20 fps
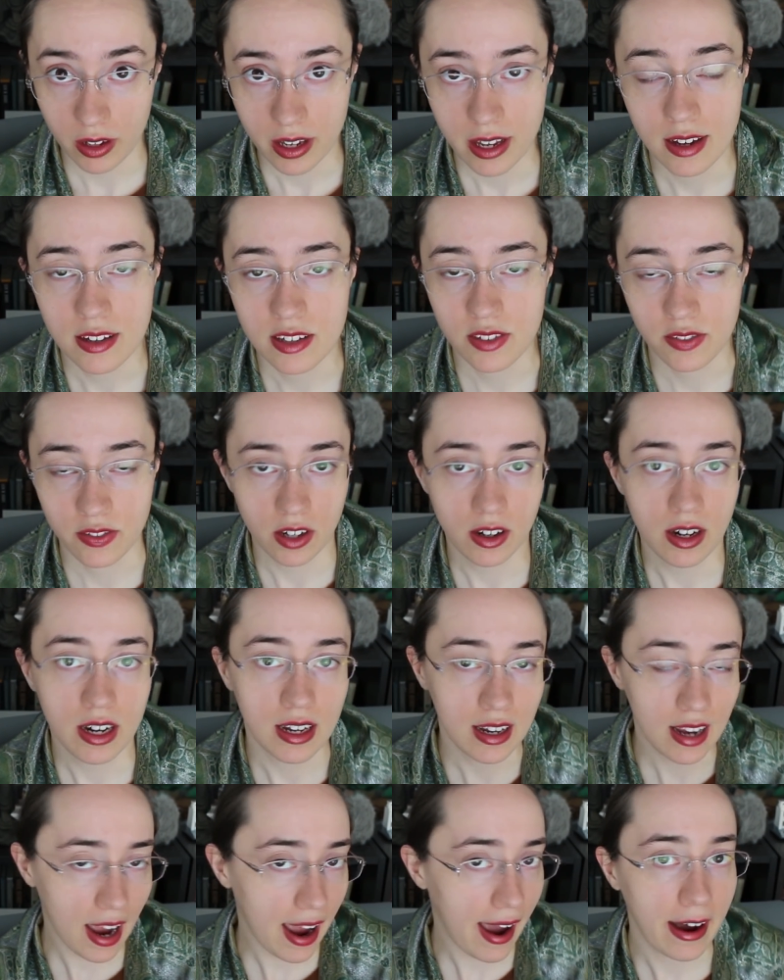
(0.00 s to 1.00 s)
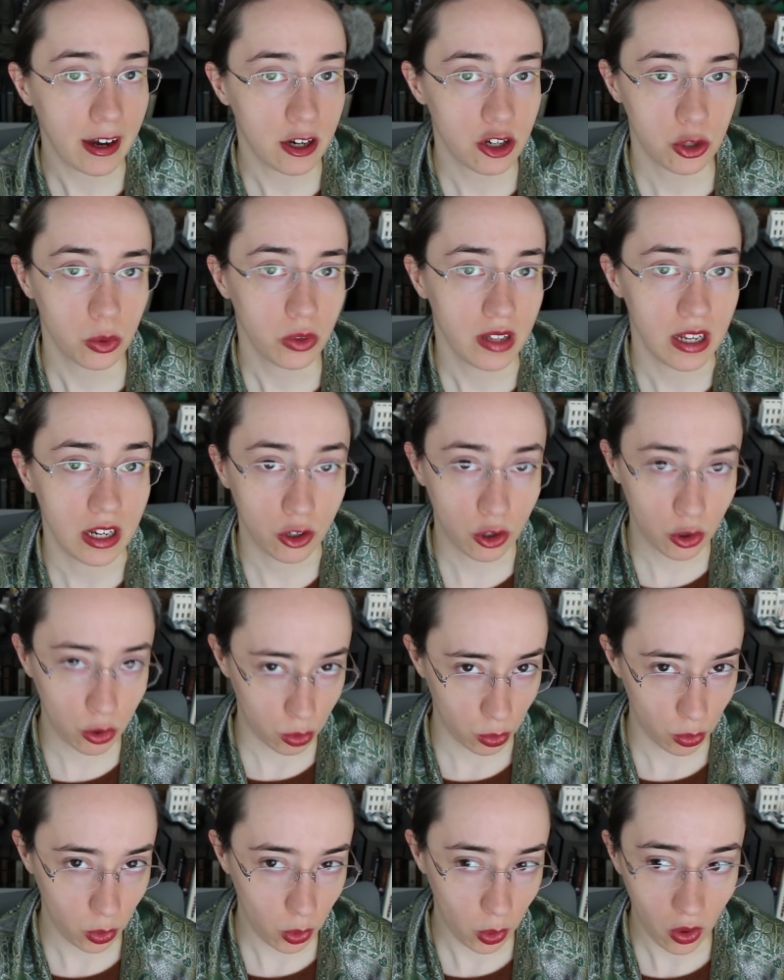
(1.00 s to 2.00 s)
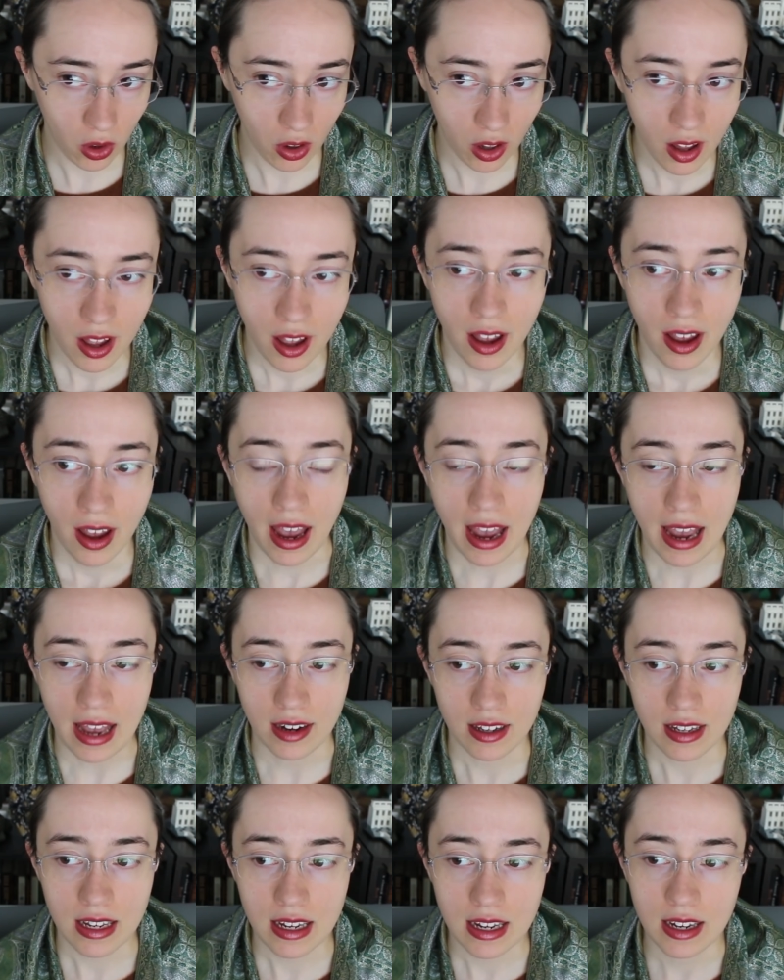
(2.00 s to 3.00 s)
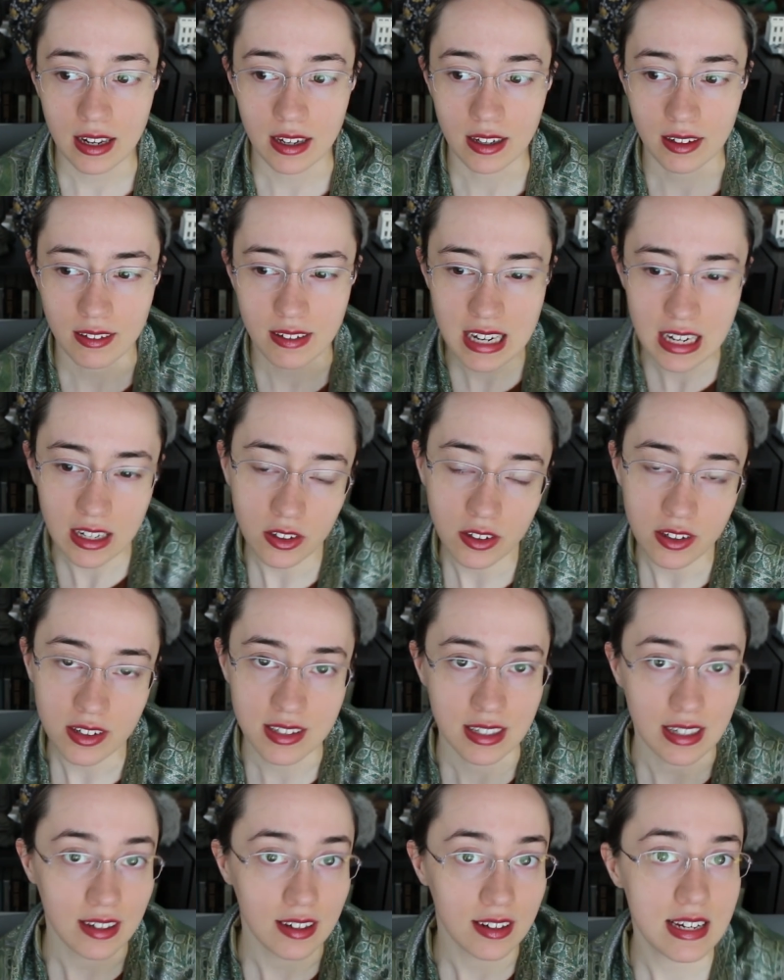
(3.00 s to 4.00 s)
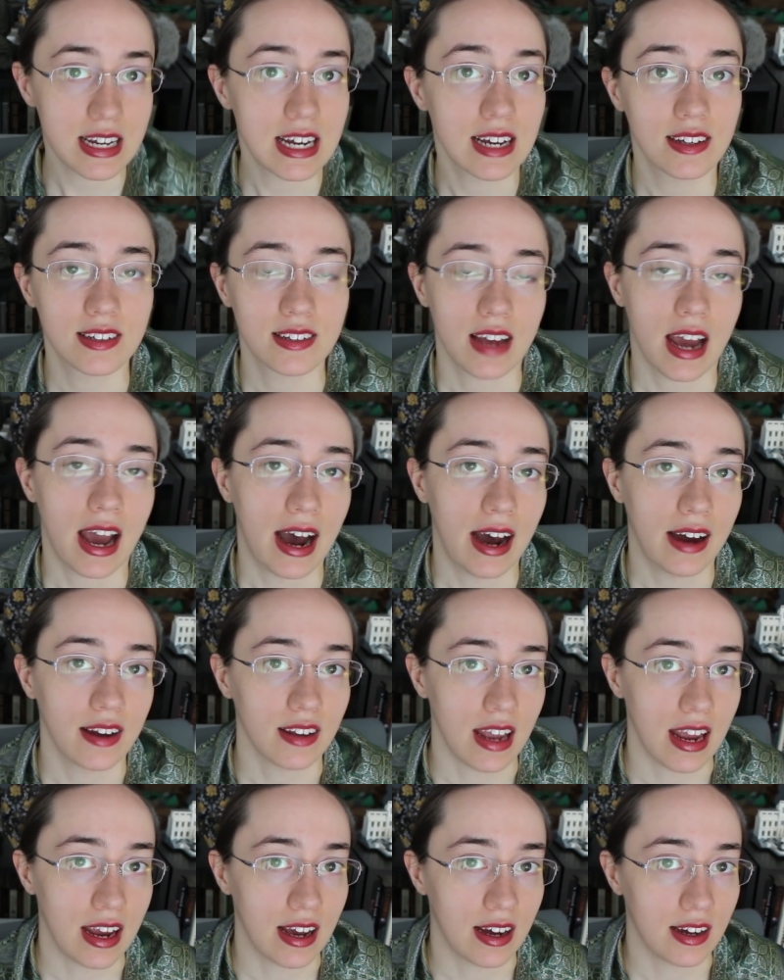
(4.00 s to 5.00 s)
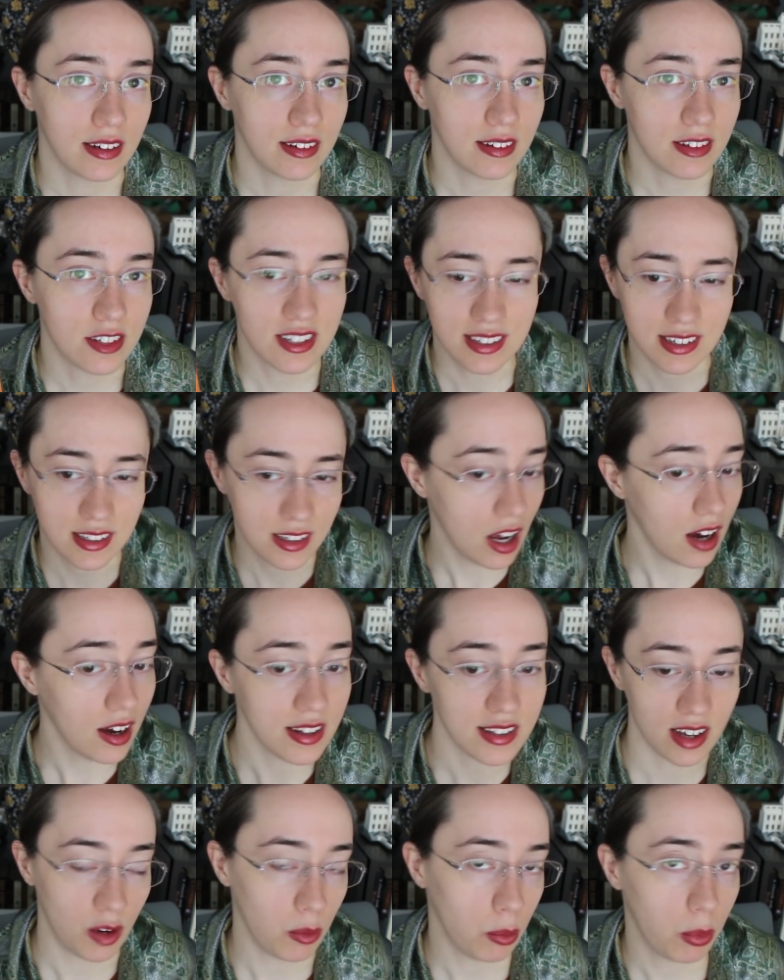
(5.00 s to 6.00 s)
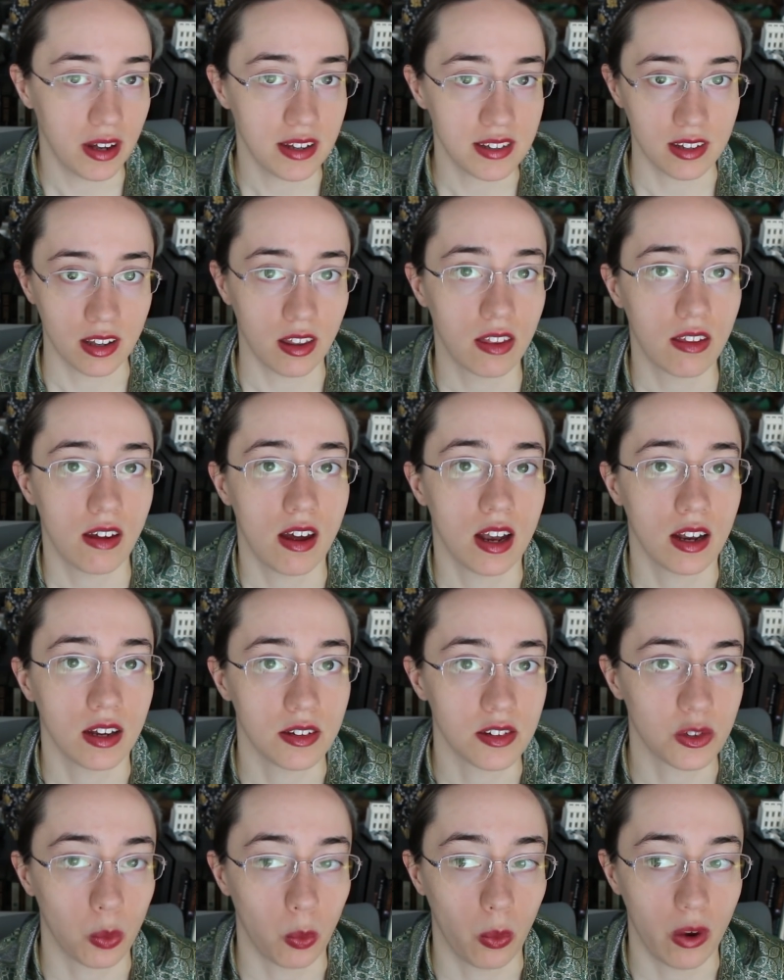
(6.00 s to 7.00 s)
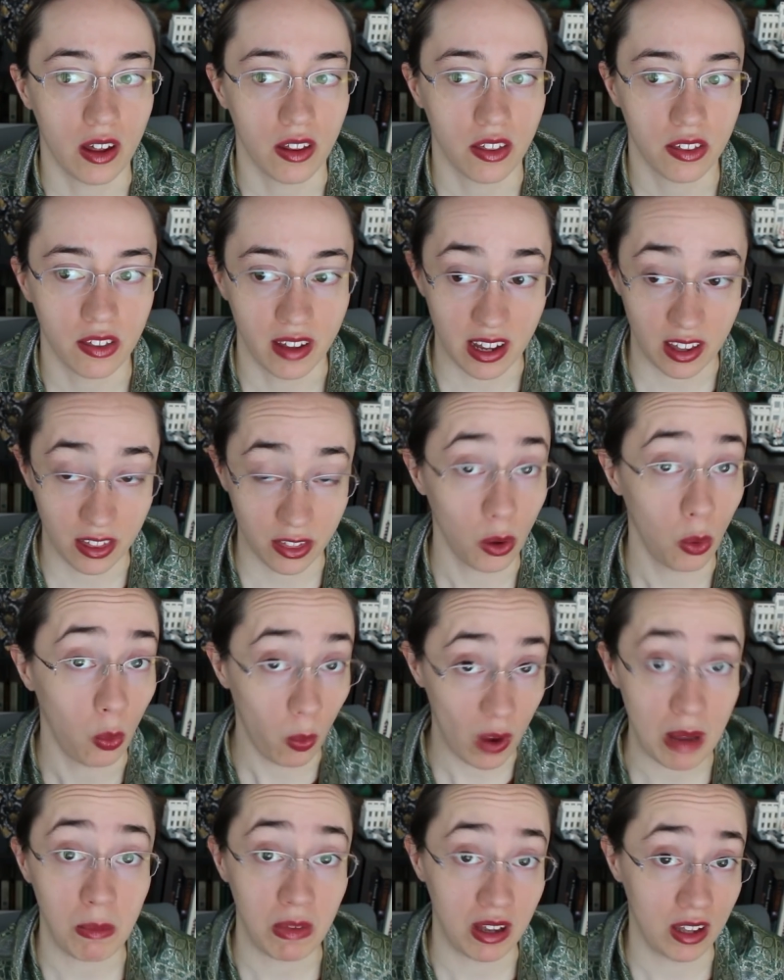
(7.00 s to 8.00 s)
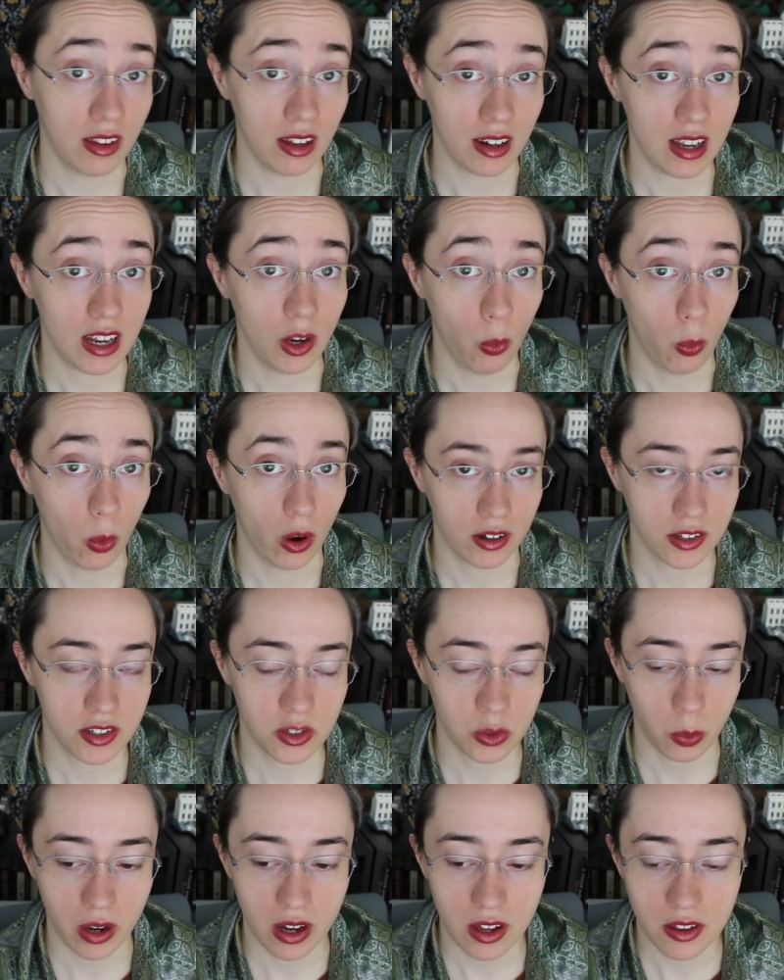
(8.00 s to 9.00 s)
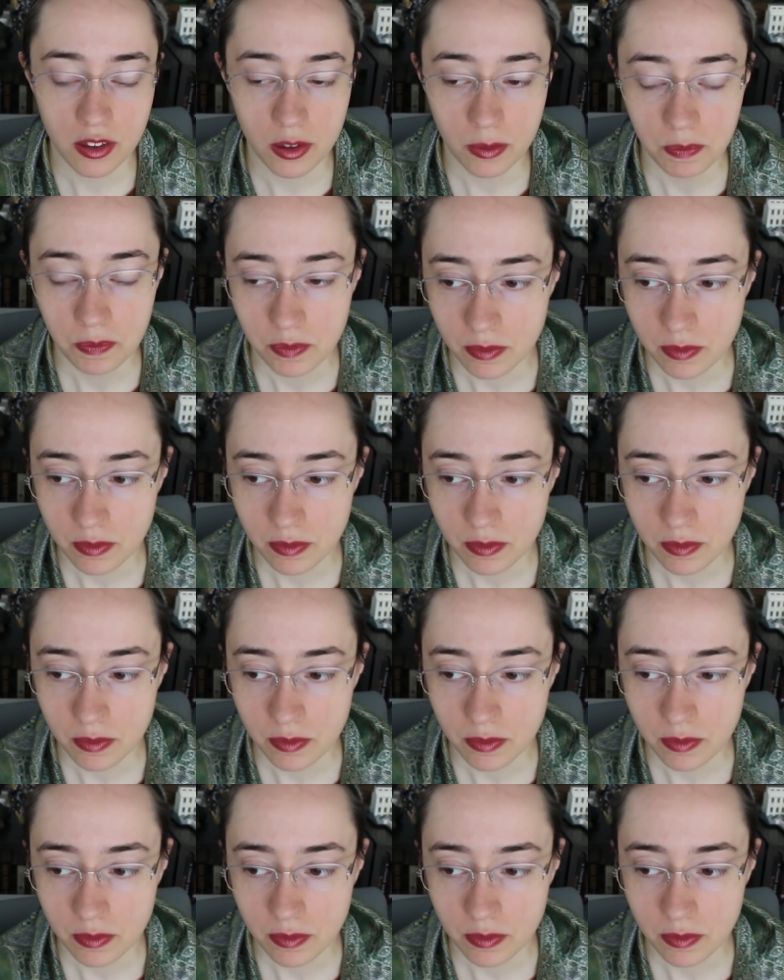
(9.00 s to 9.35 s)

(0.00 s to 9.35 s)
He is very casually cruel and he needles and digs at and just does unpleasant things with like the women that he works with.